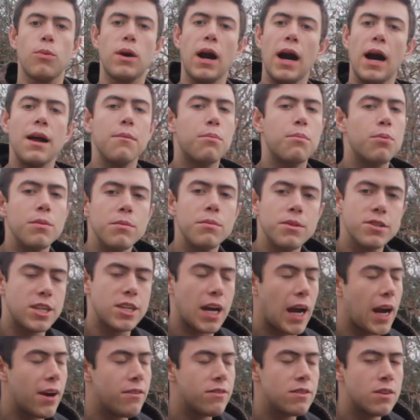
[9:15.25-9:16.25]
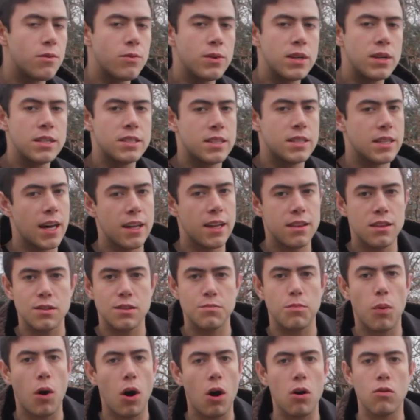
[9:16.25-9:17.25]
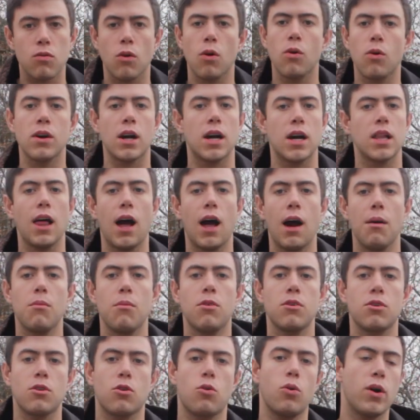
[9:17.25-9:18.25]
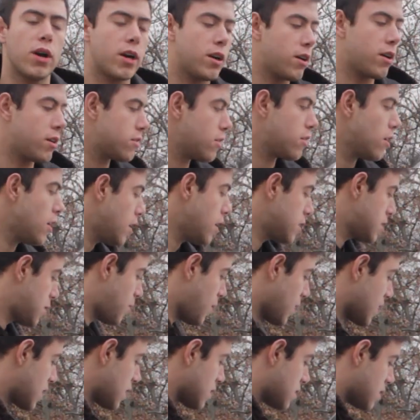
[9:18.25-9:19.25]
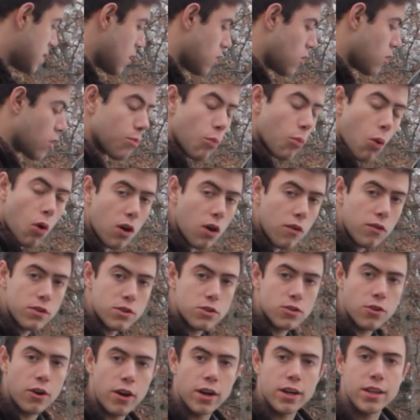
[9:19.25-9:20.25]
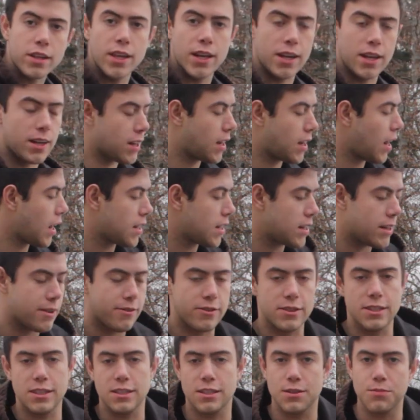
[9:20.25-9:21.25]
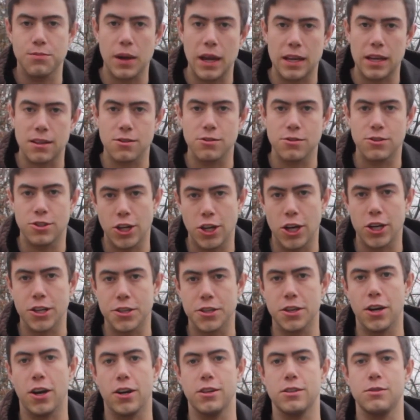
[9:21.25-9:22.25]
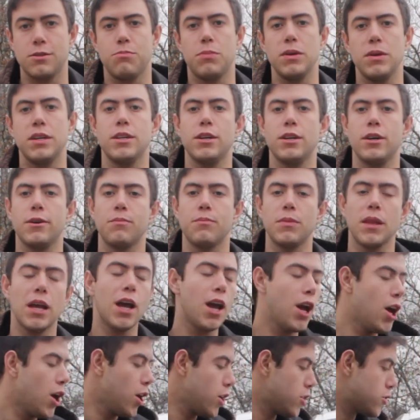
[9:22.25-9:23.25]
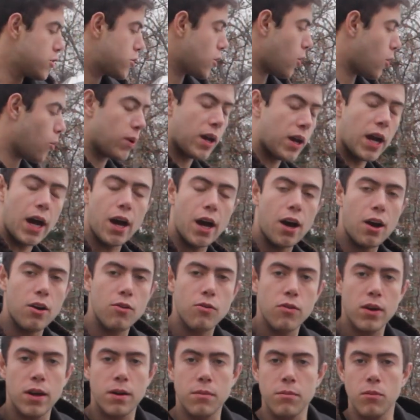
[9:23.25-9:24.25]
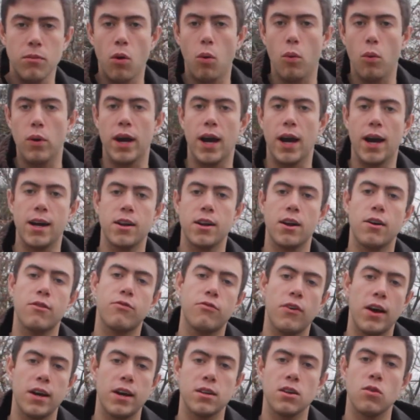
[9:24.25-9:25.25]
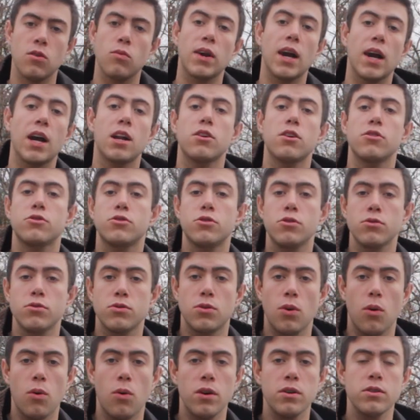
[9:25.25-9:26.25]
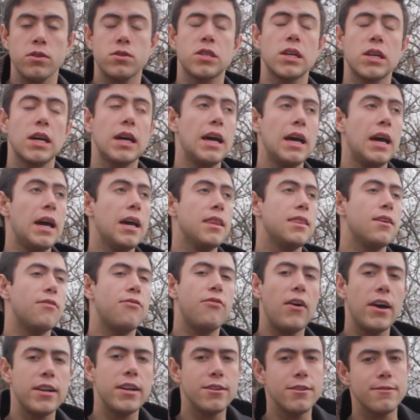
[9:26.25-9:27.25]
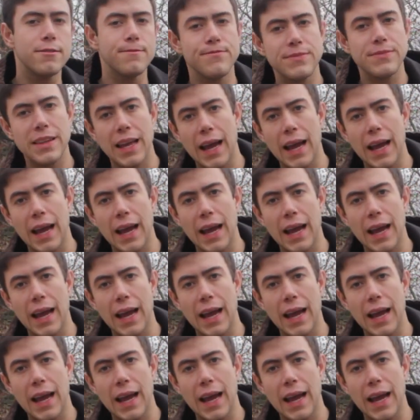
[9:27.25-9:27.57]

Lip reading: got pretty much everything we need to get this ball rolling a lot more quicker to make this thing look more of a truck than kind of a dismantled junkyard beater. So we got our rim, we got our fender, we got our two doors. The fender,